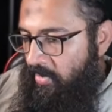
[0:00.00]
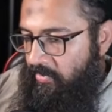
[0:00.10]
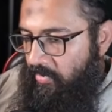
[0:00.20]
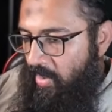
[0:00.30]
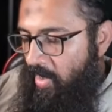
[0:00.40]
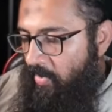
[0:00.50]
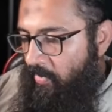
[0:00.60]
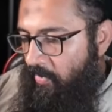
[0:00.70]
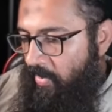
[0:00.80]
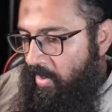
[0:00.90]
So
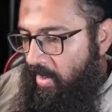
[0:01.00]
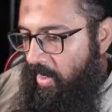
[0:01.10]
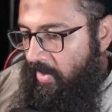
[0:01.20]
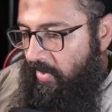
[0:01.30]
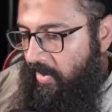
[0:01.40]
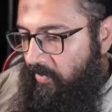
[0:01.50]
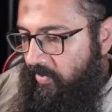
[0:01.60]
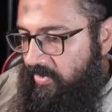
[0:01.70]
now I think it will